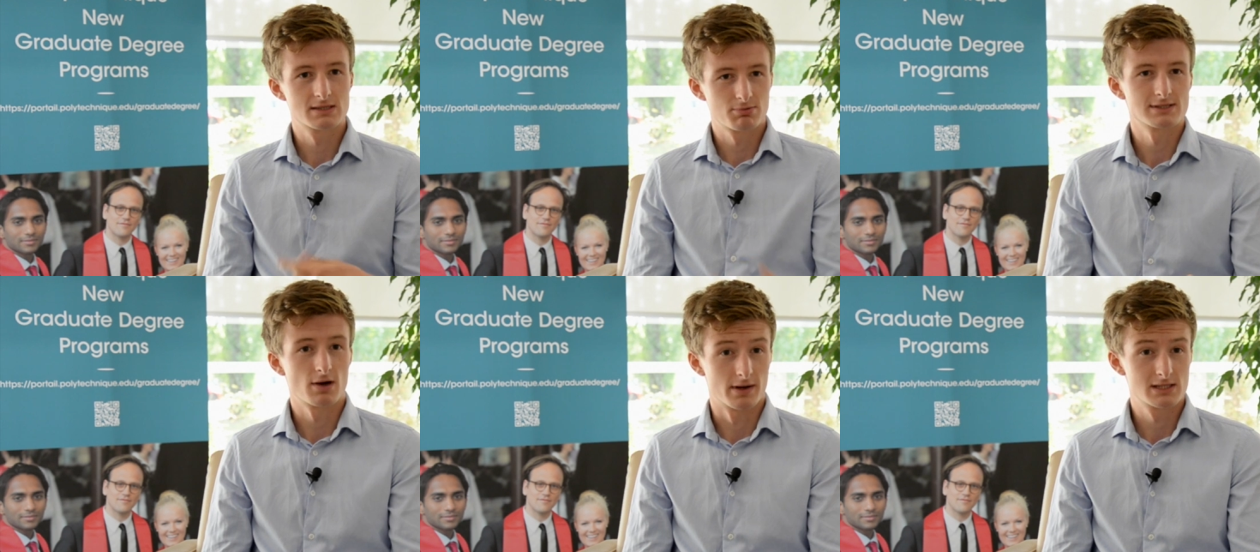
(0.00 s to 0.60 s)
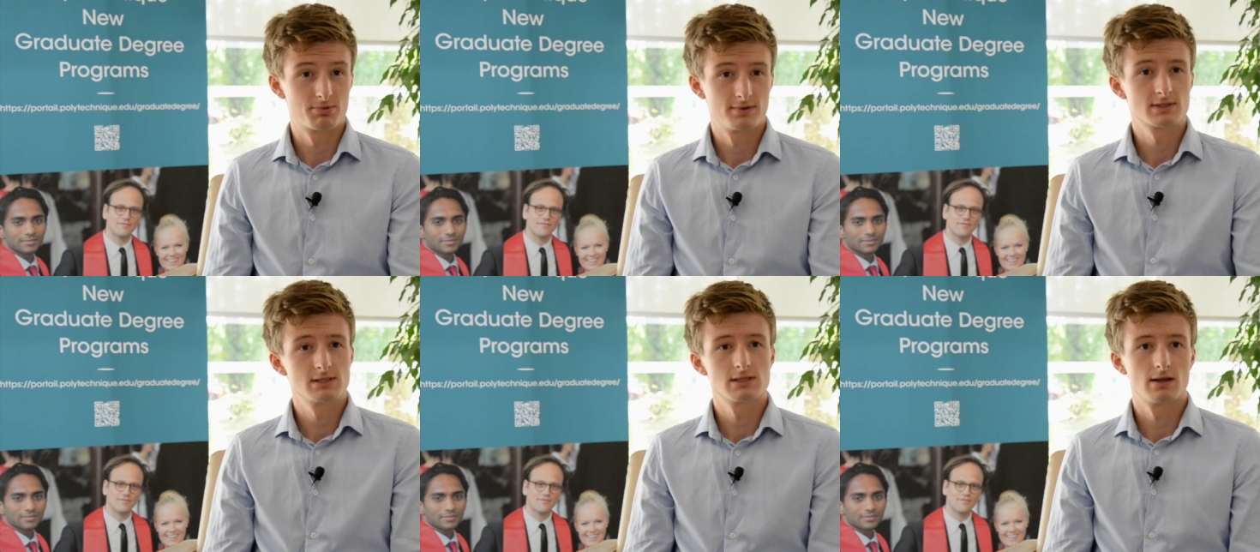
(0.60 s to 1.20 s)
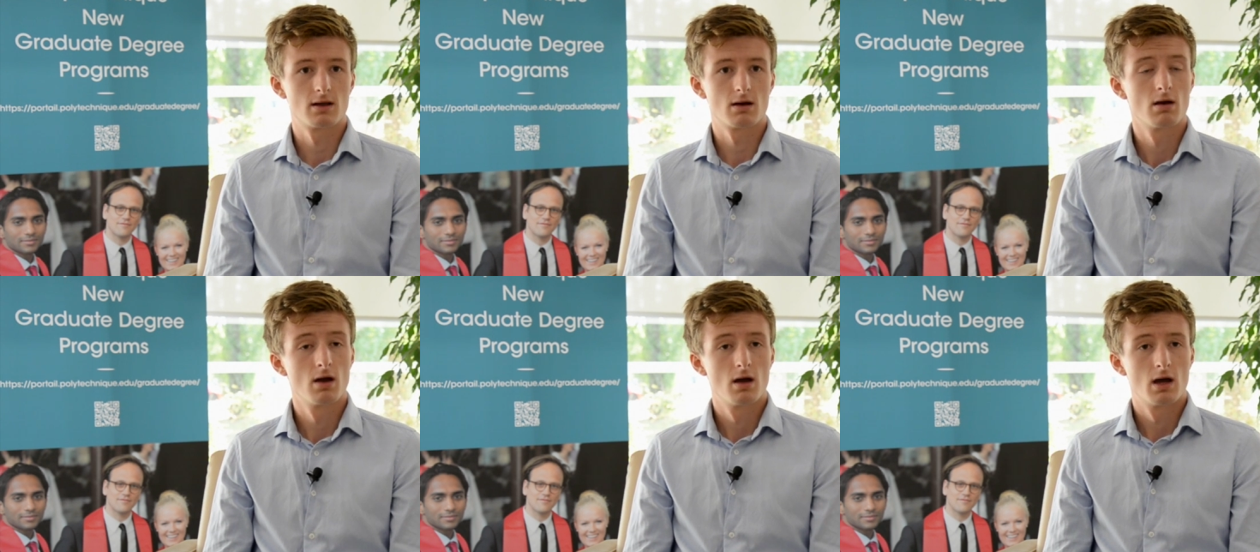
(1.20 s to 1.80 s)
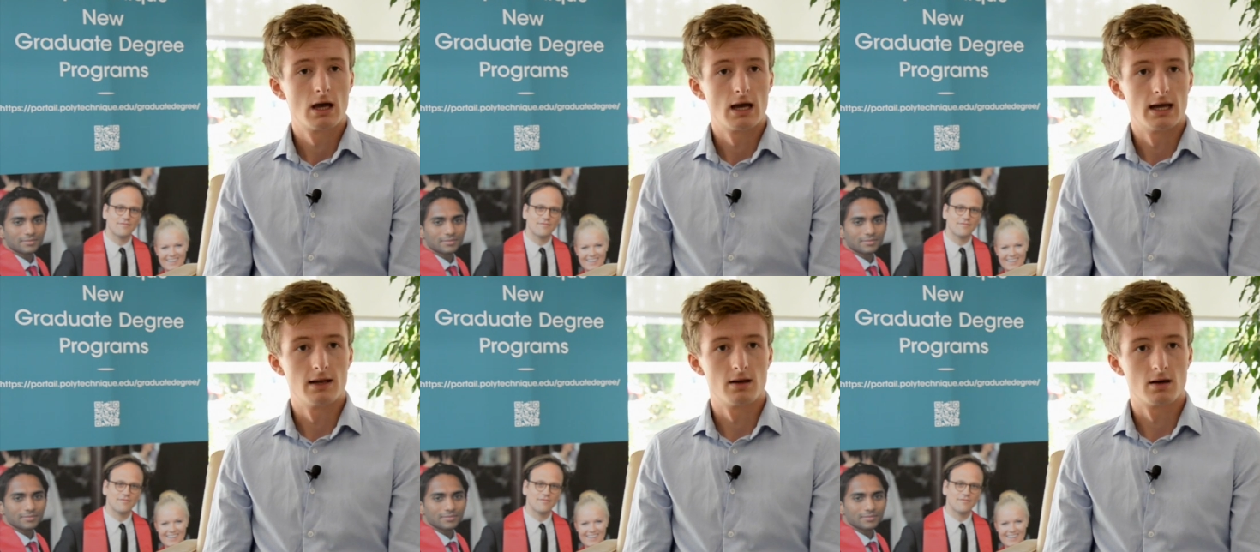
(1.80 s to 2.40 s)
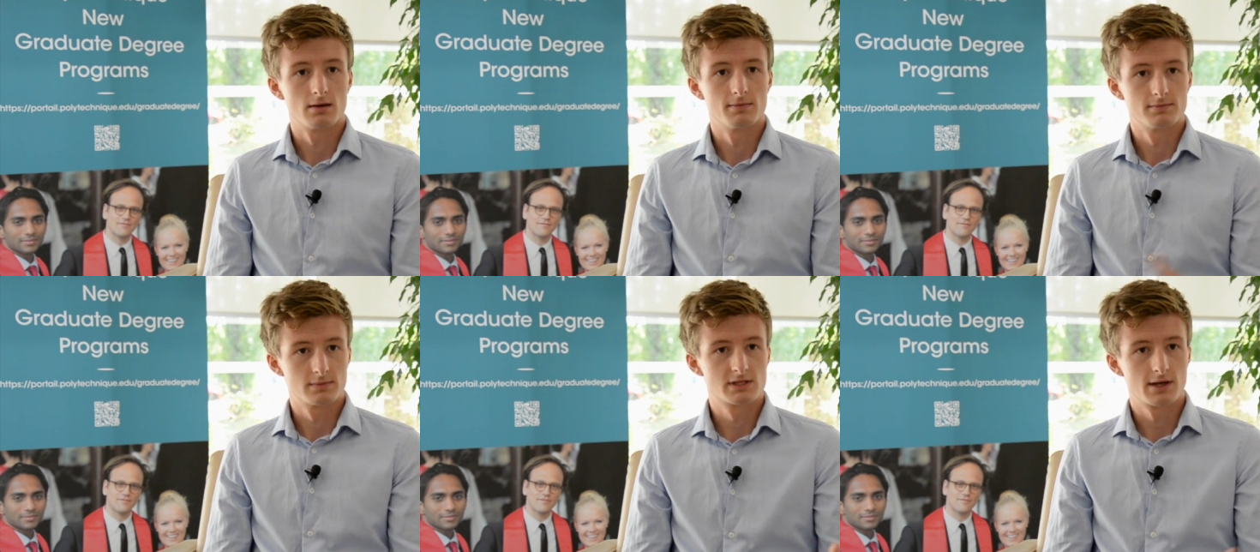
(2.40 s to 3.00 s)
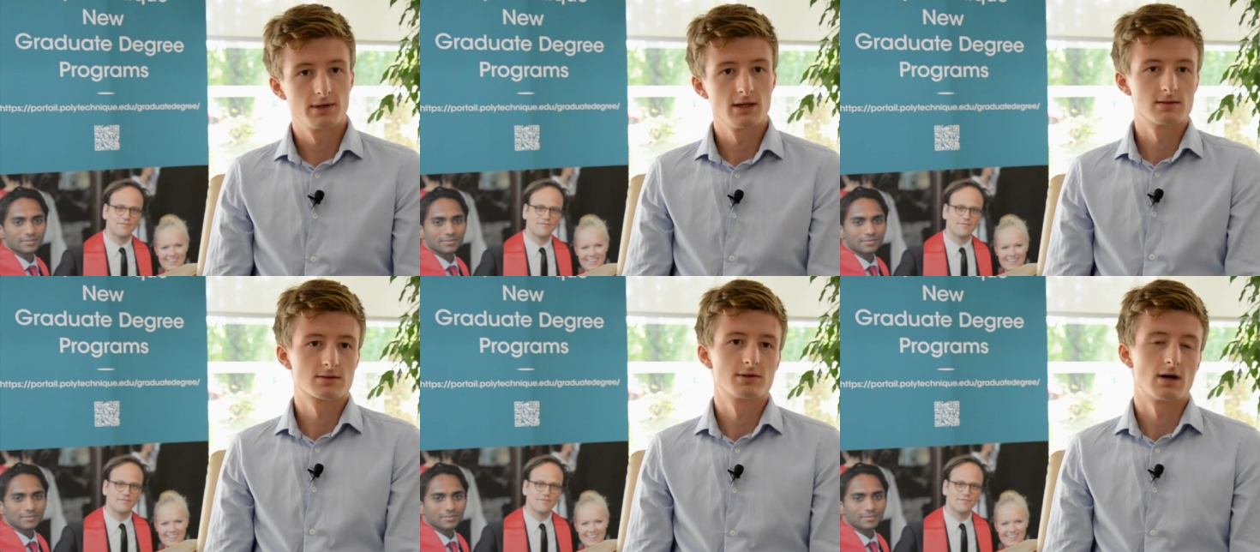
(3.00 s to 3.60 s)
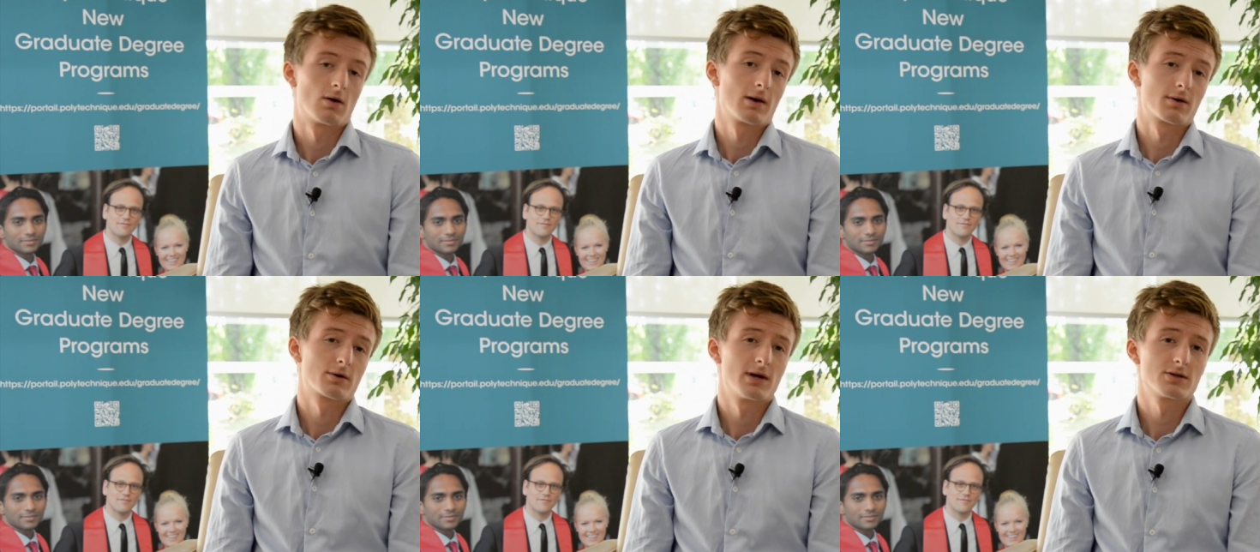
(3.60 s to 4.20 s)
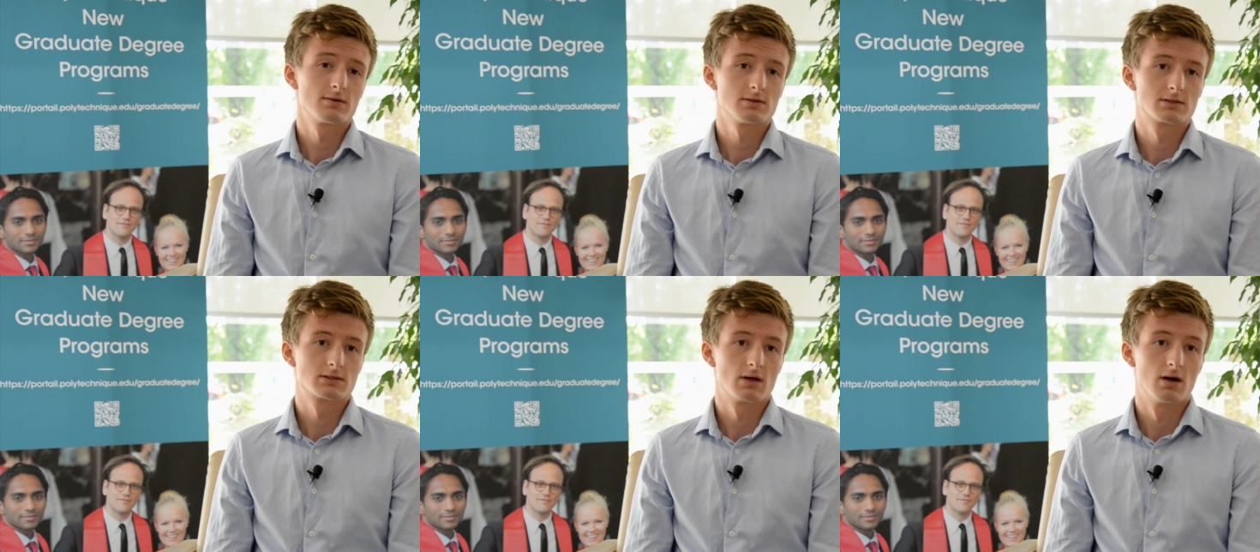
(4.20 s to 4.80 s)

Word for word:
Speaker 1: express our experiences, and, uh, and uh, Thierry answered all our questions.